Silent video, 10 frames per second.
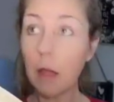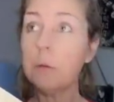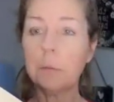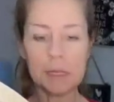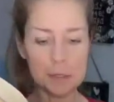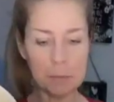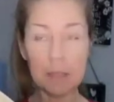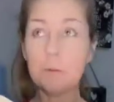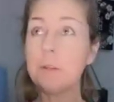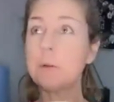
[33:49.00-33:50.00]
Oh, it's my
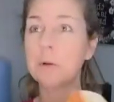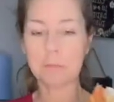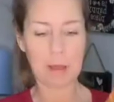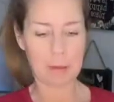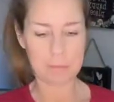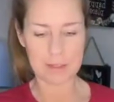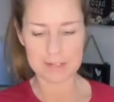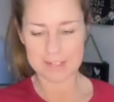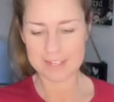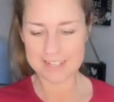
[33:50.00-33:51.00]
unicorn poppet.
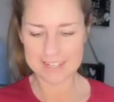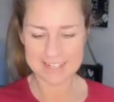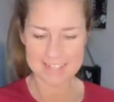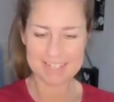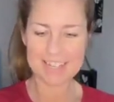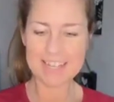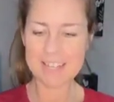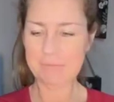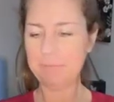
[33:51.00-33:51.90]
See?